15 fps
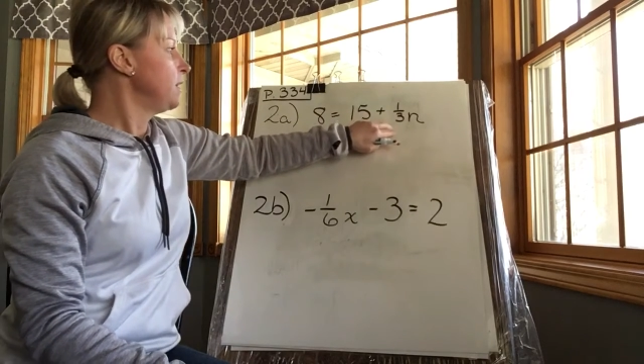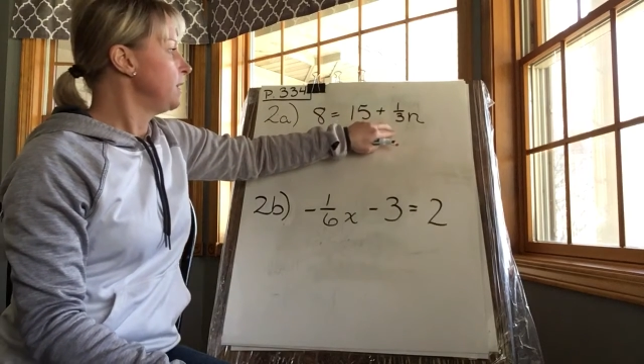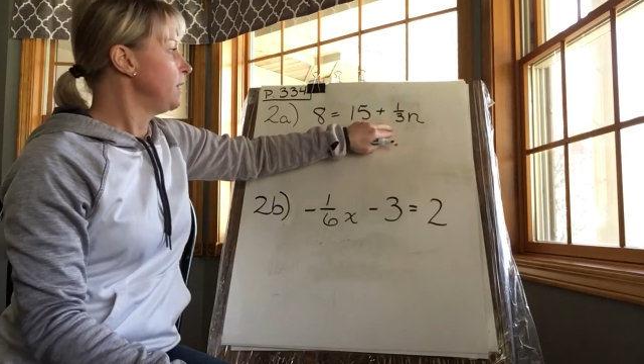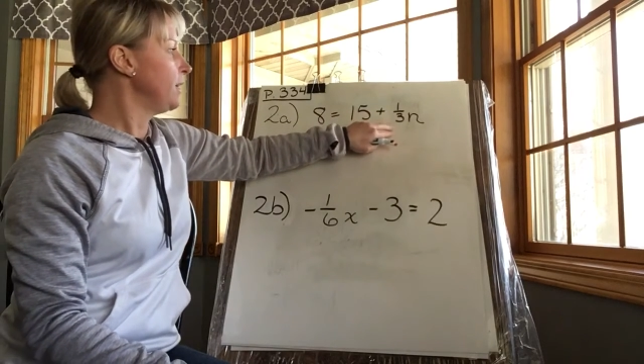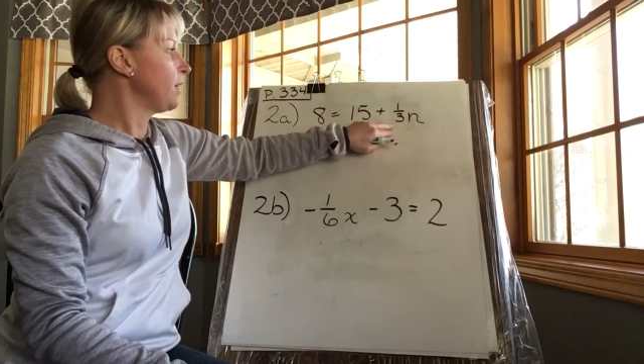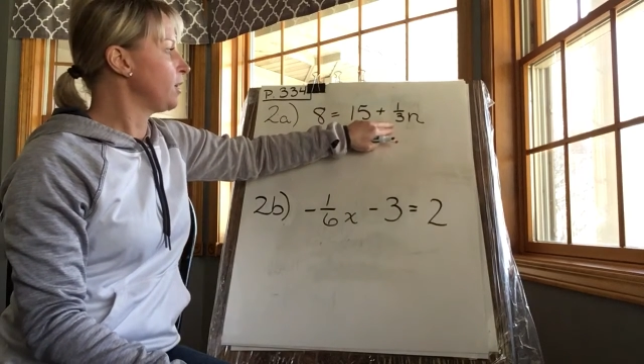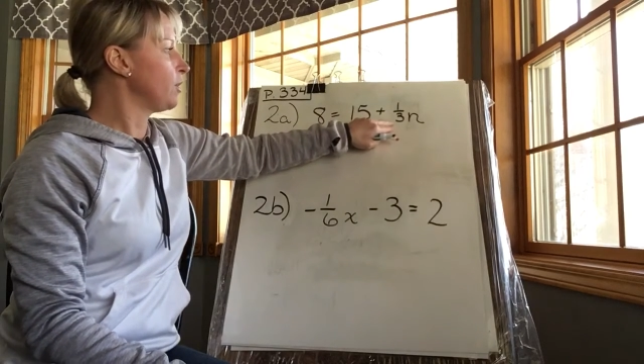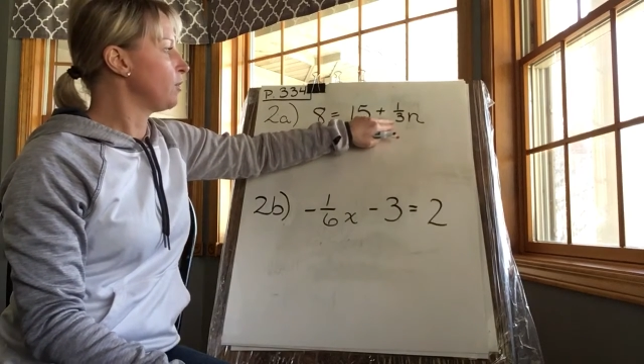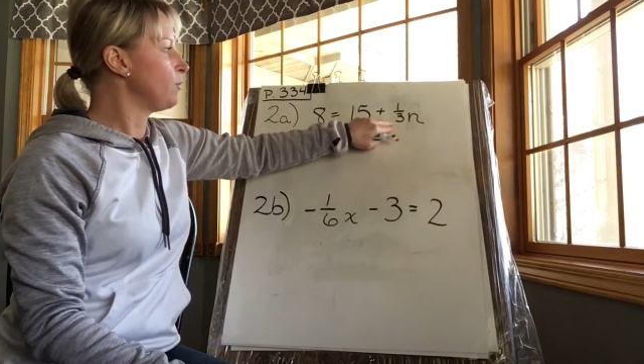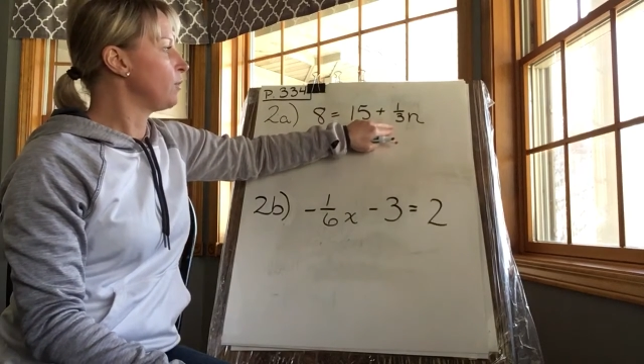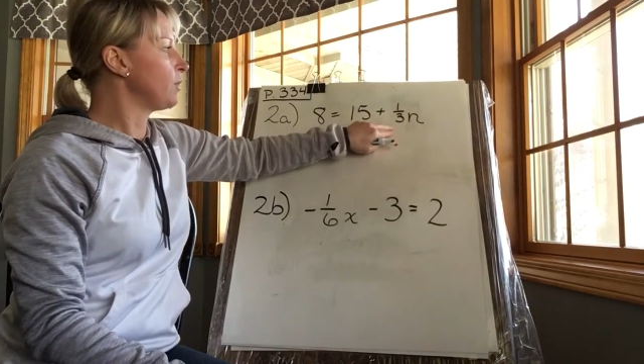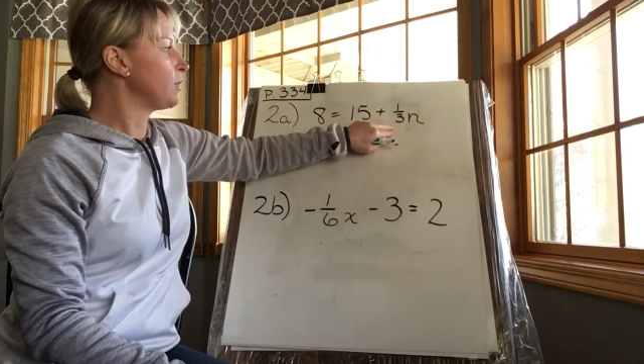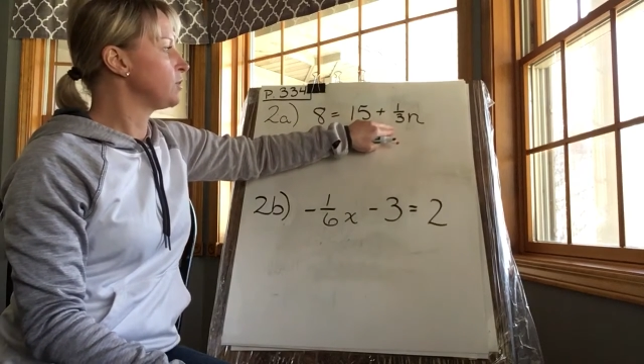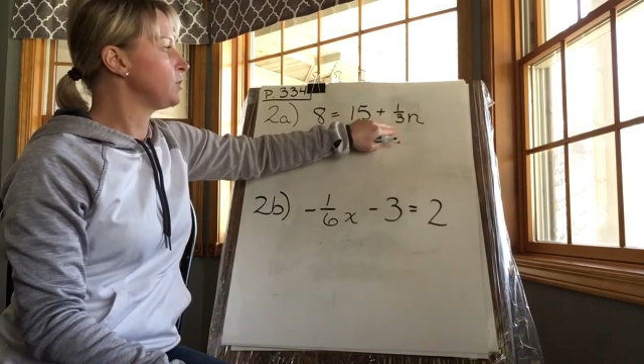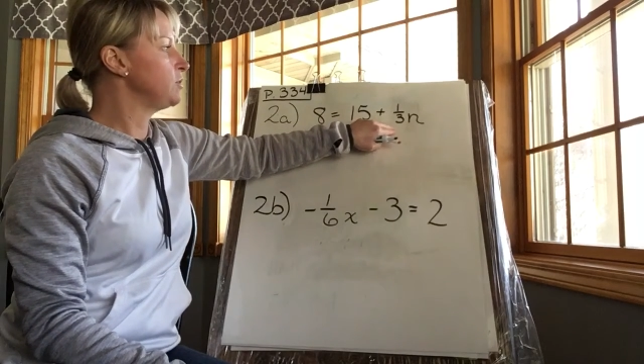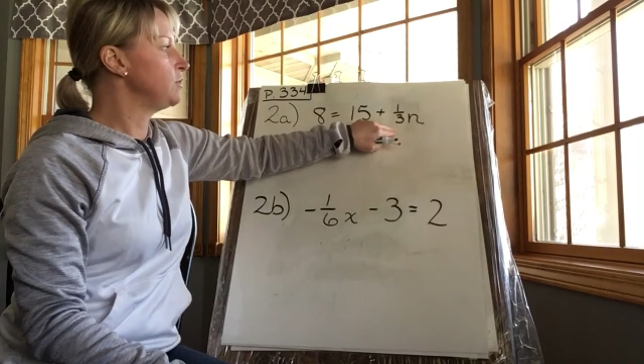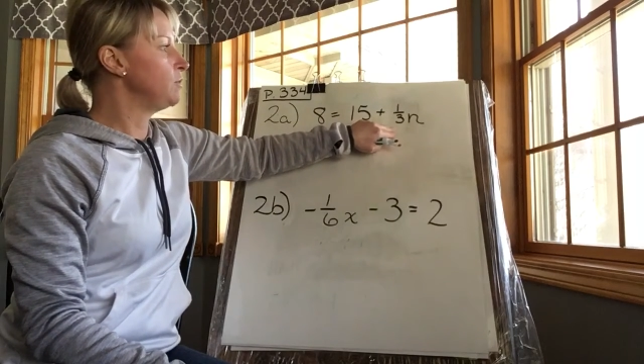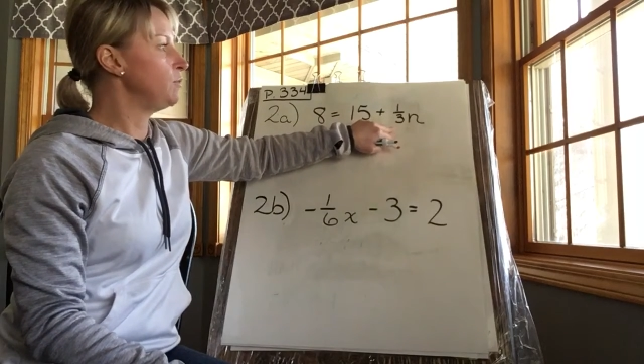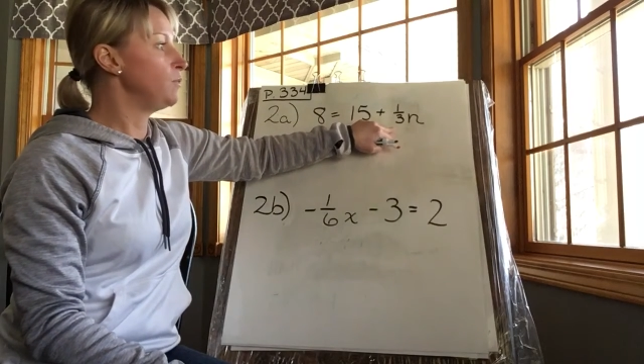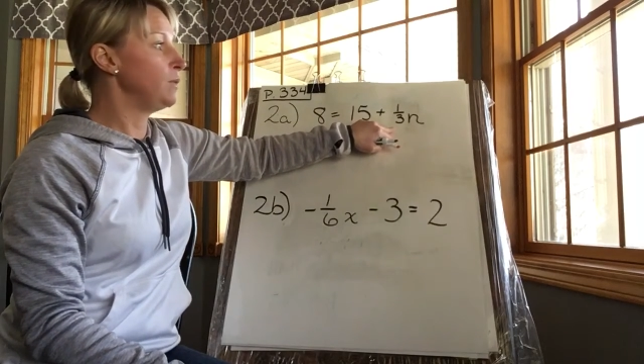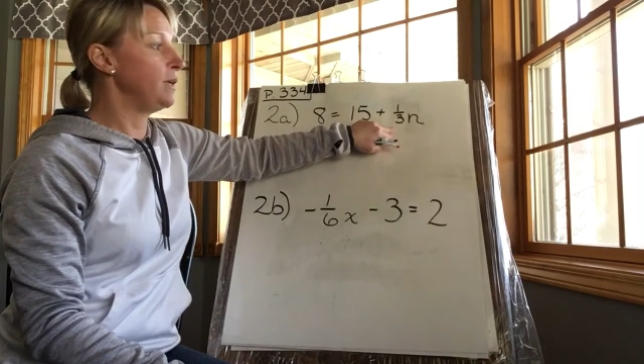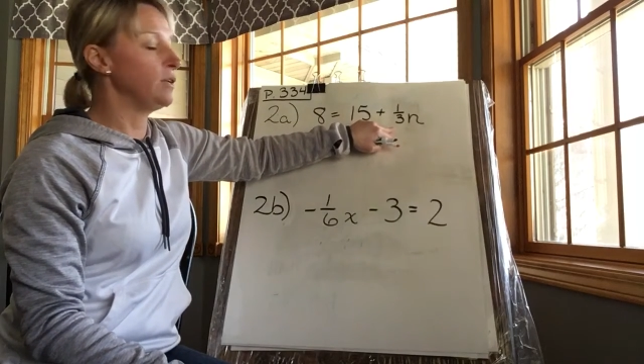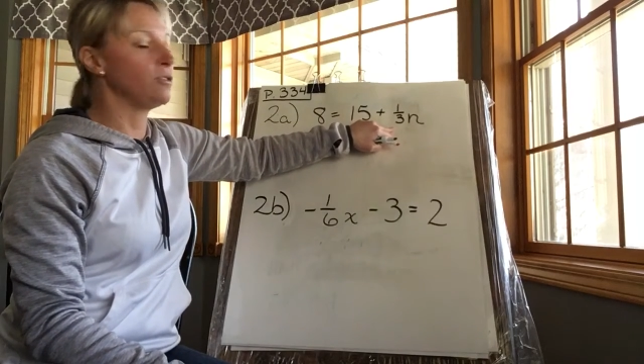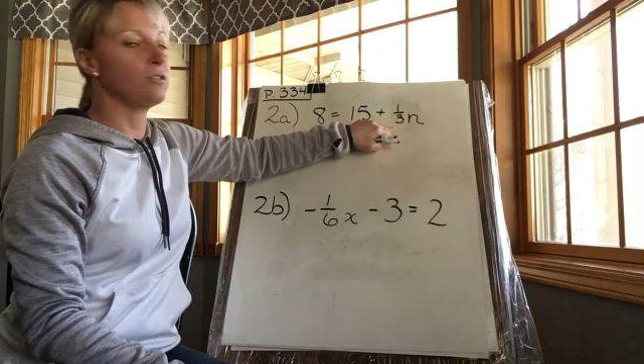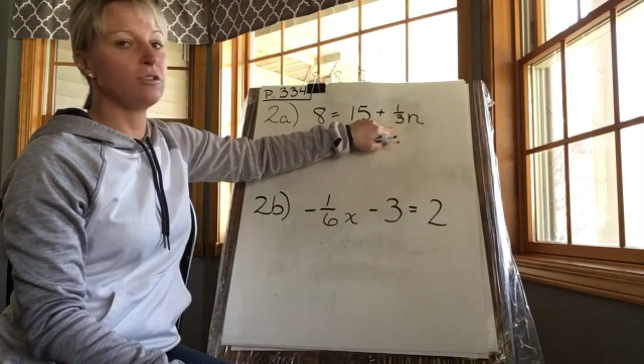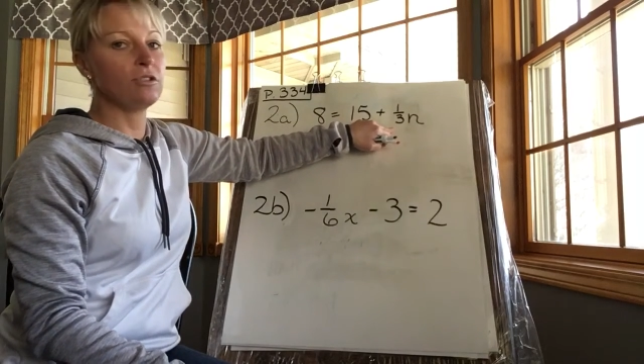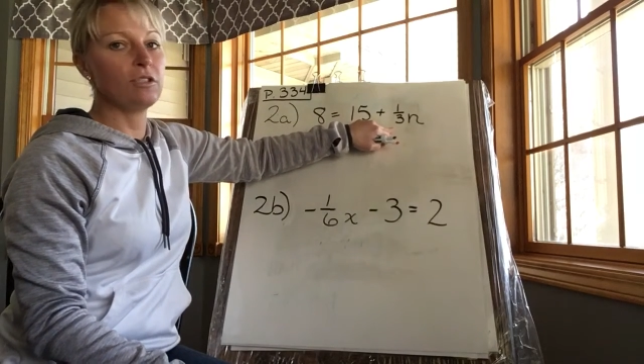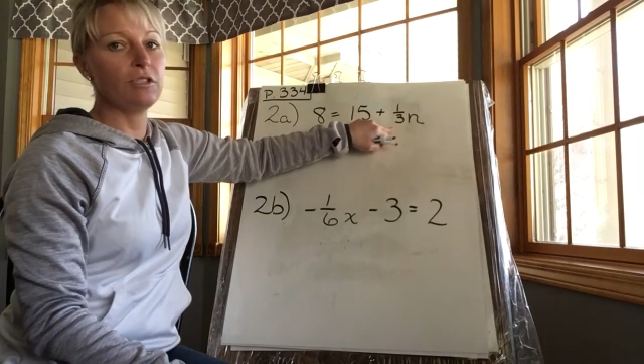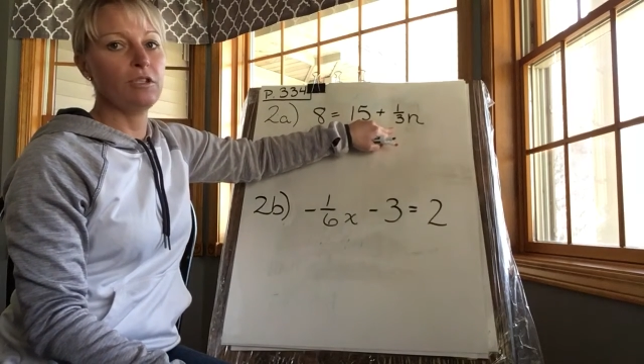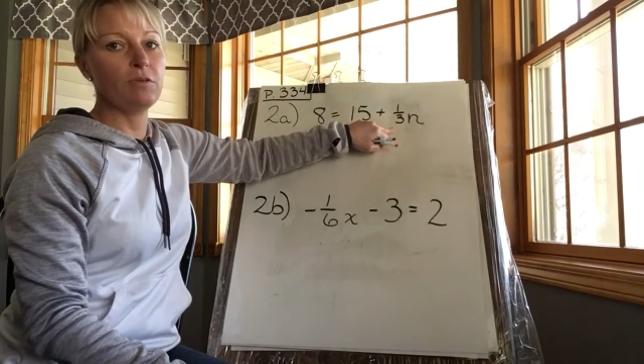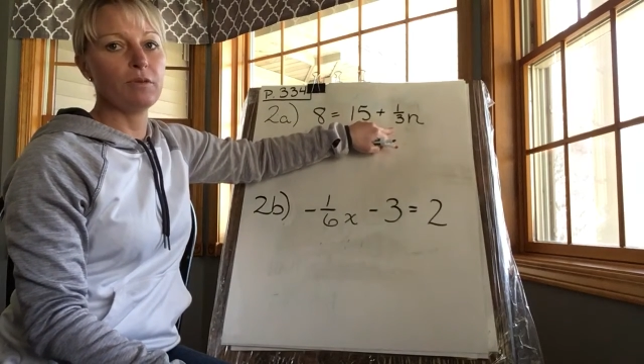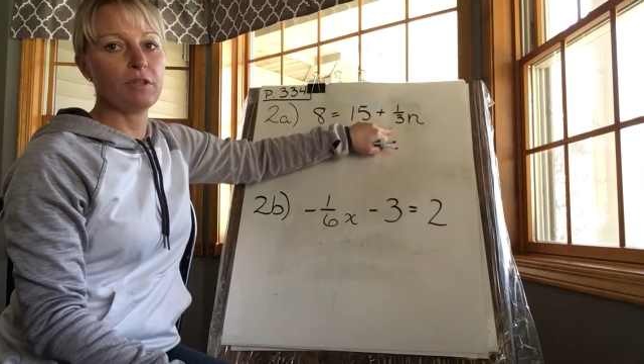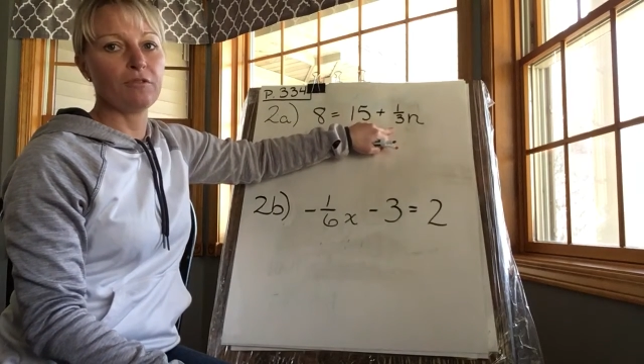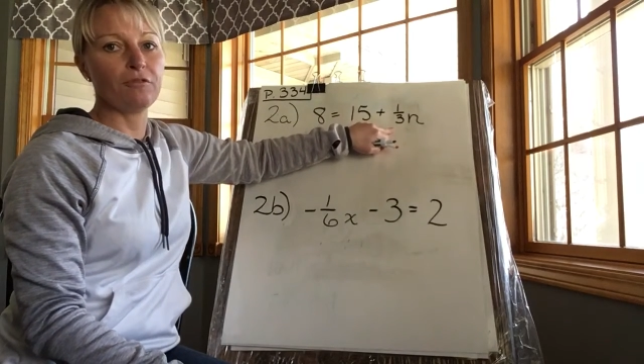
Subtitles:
here, we're introducing you with